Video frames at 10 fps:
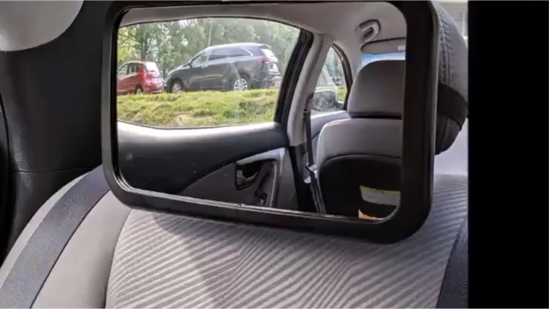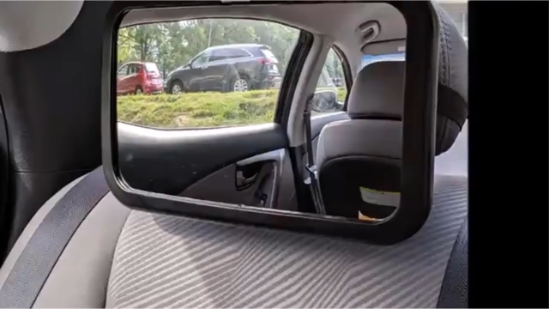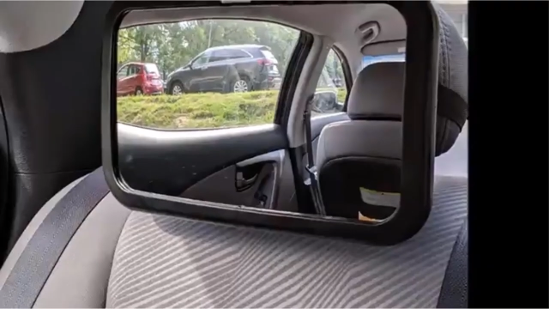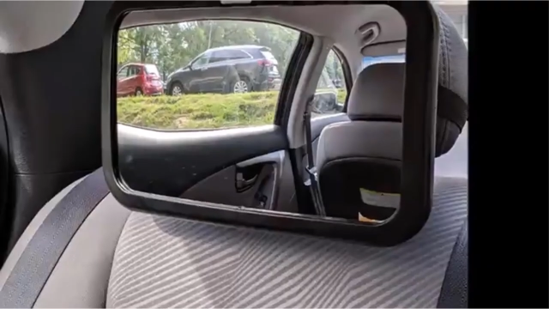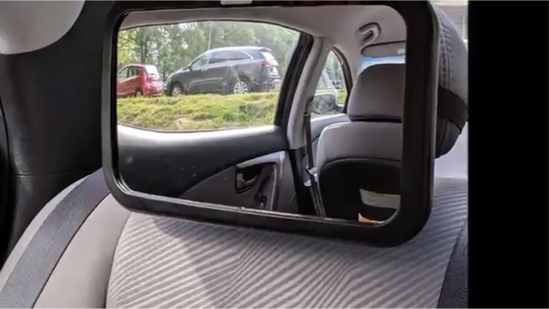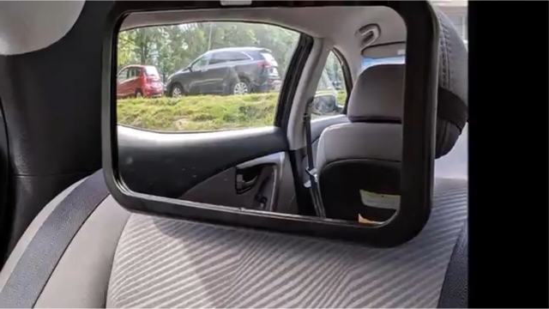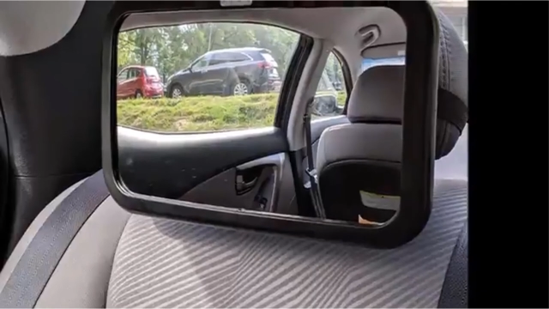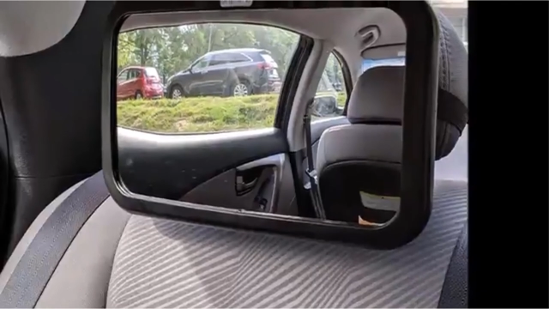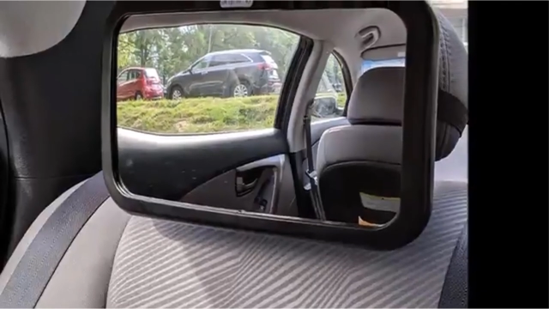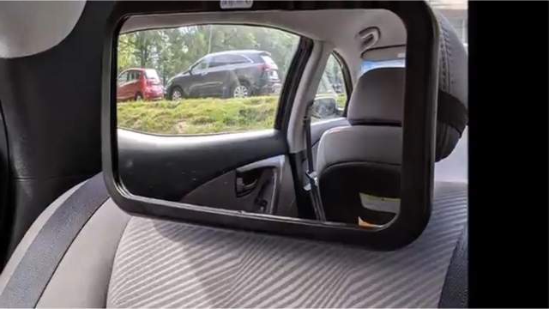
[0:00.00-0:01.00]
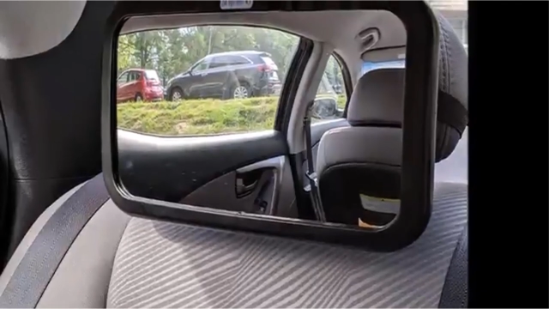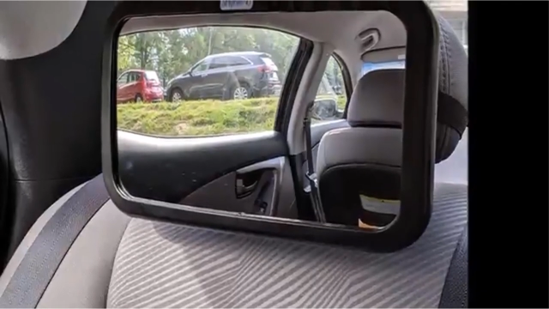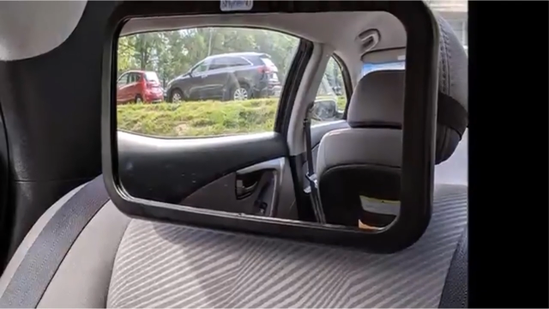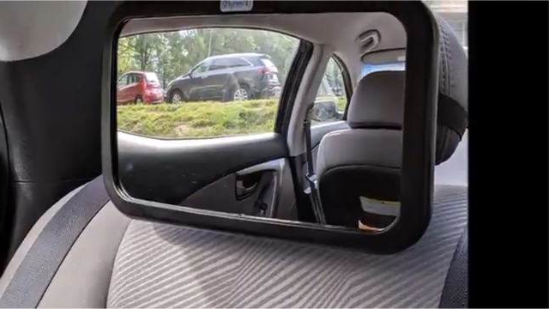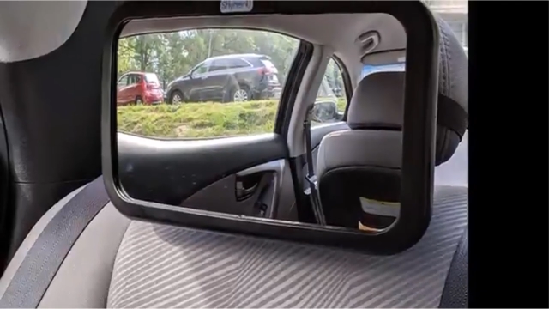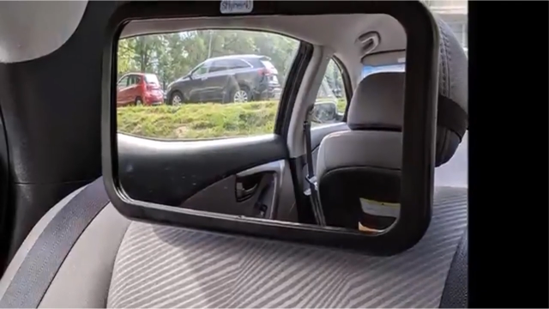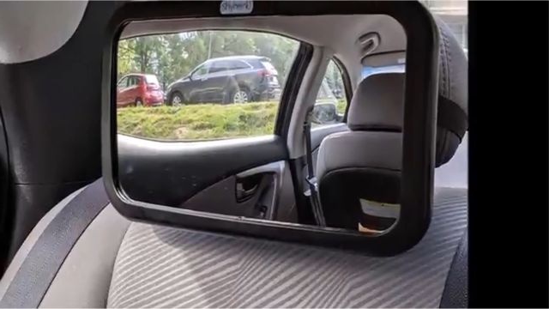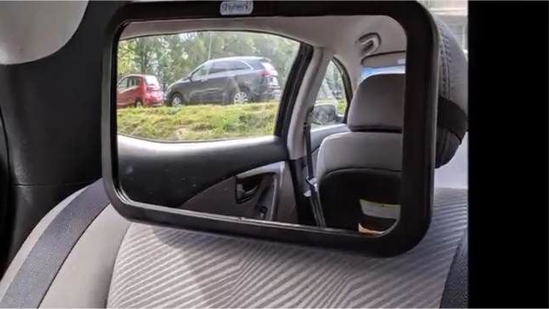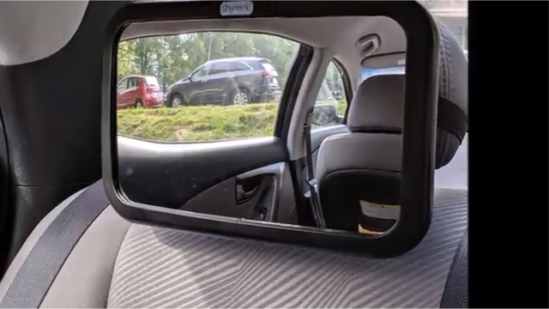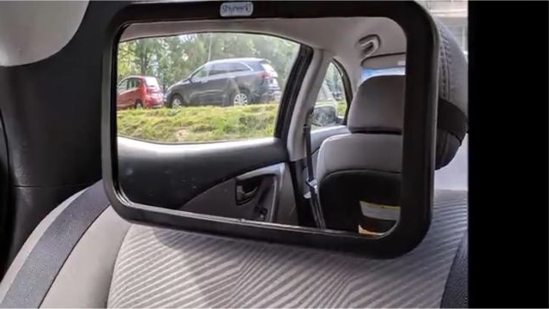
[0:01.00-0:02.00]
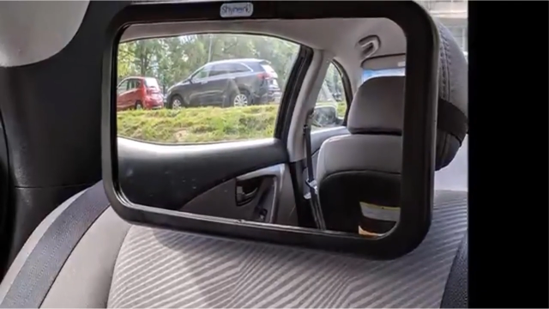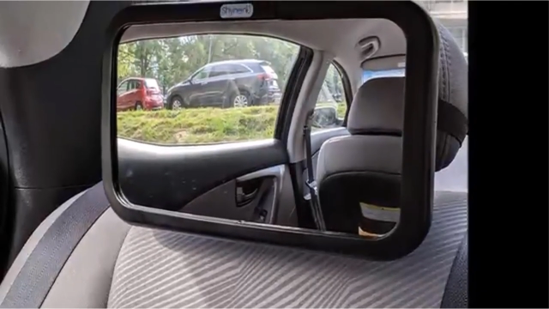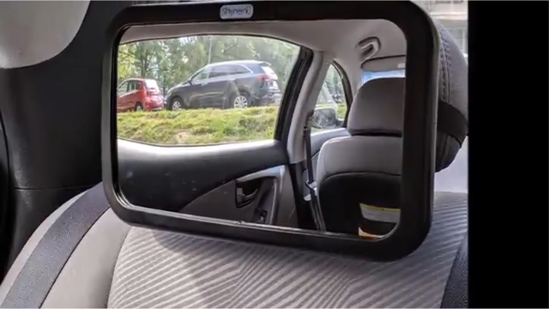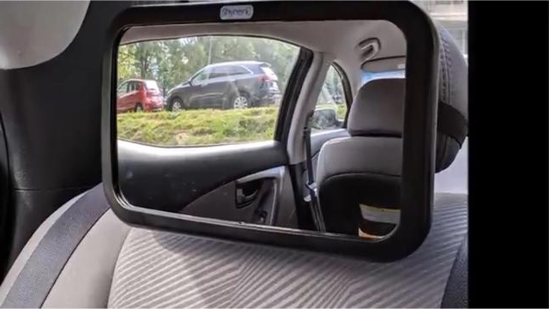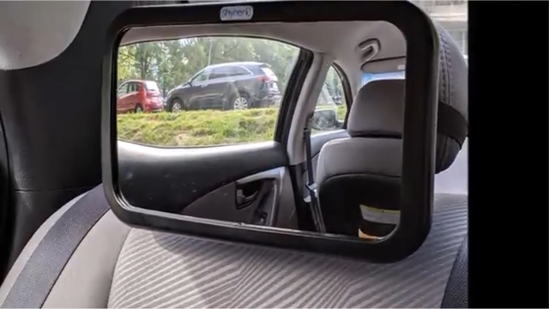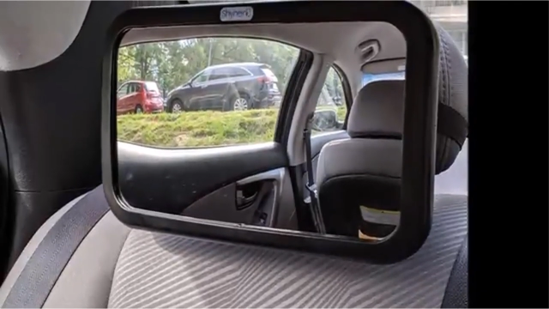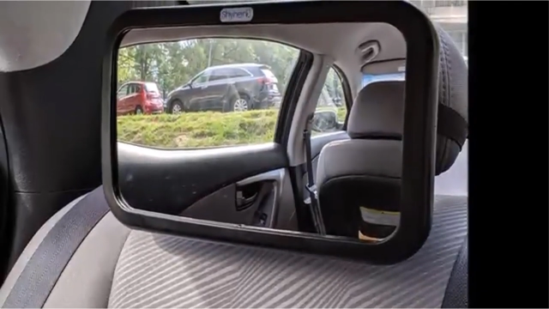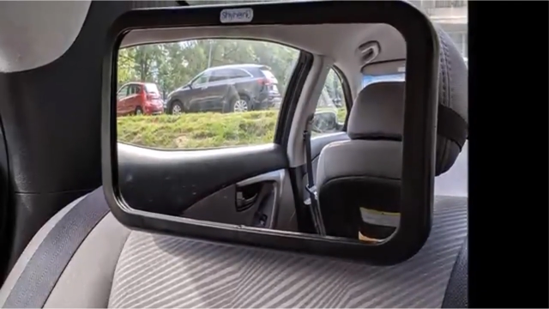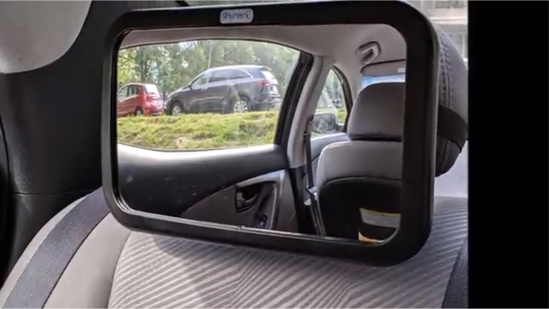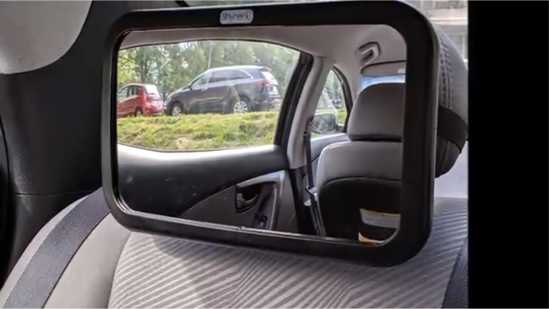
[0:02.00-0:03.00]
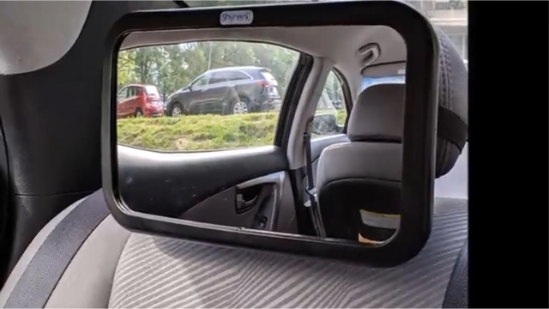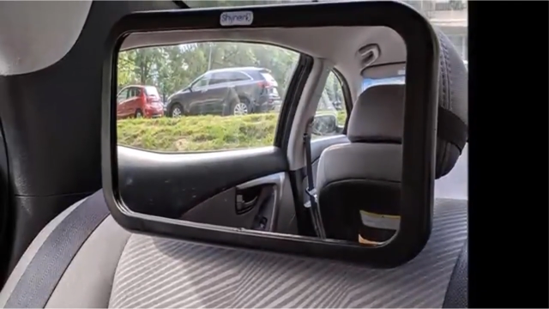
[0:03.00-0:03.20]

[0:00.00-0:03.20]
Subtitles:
[unreadable: no face in view]